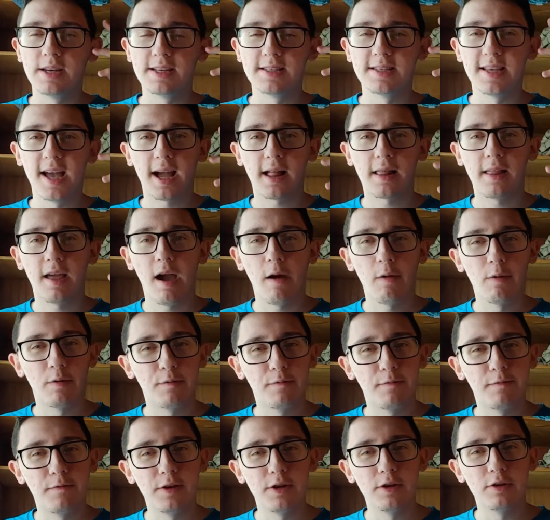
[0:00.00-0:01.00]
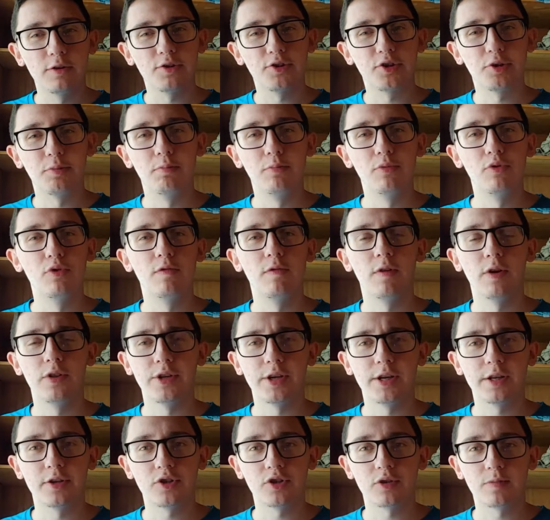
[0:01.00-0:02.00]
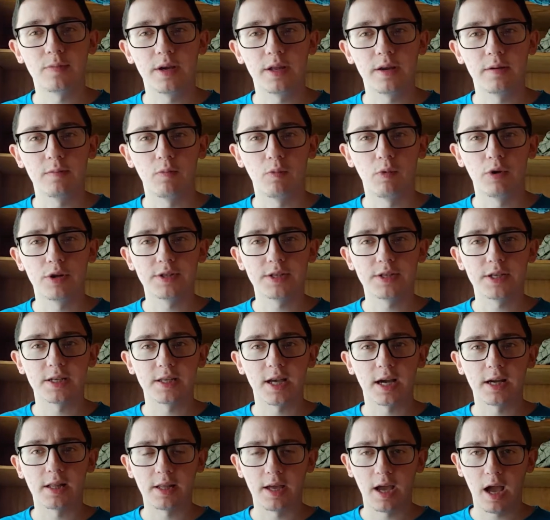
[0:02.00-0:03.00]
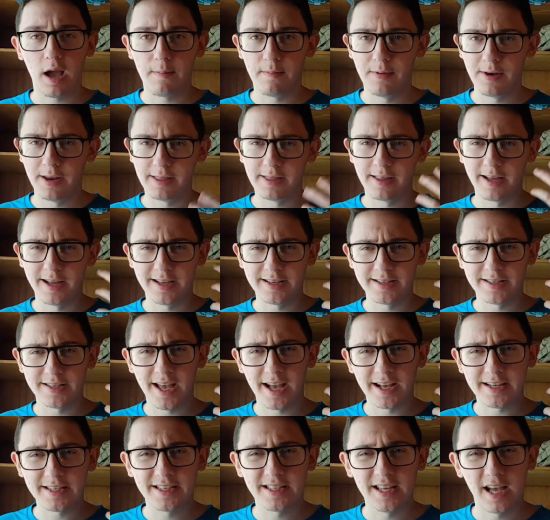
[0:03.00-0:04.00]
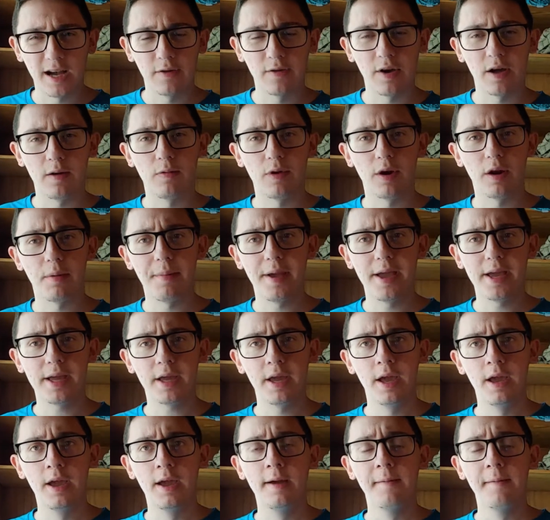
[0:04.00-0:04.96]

exactly how it feels to move on the instrument and what's exactly happening, the exact sound I want to make.